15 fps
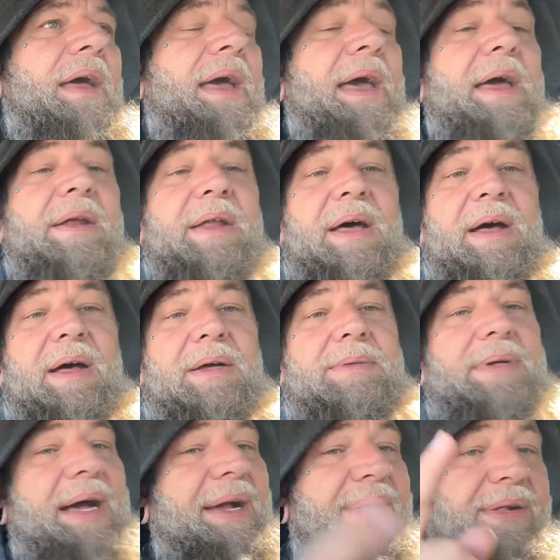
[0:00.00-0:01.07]
And
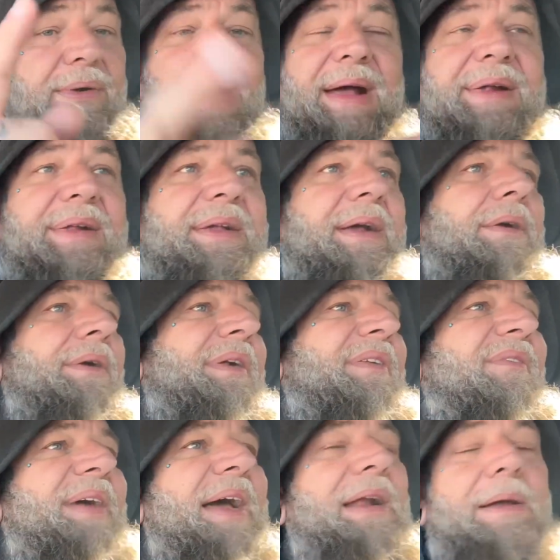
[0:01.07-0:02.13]
I still have stickers
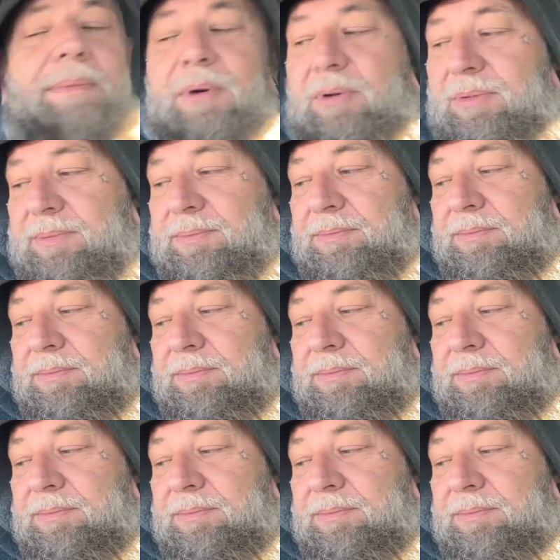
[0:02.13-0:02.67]
available.